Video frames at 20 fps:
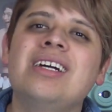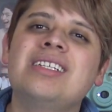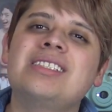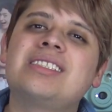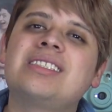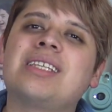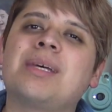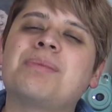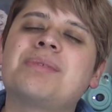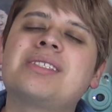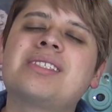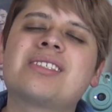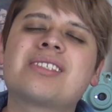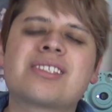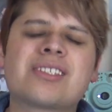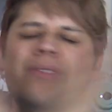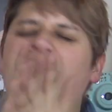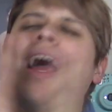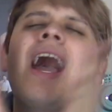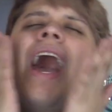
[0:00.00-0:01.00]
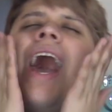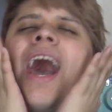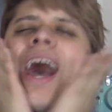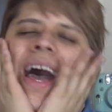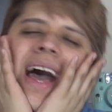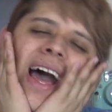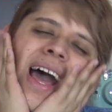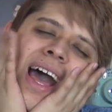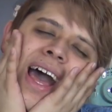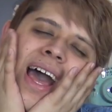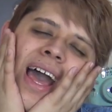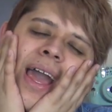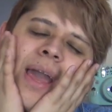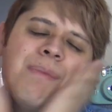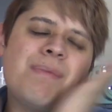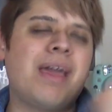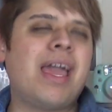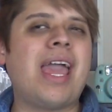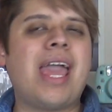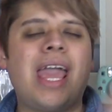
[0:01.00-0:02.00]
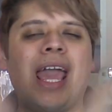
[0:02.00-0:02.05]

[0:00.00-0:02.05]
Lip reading: subscribe,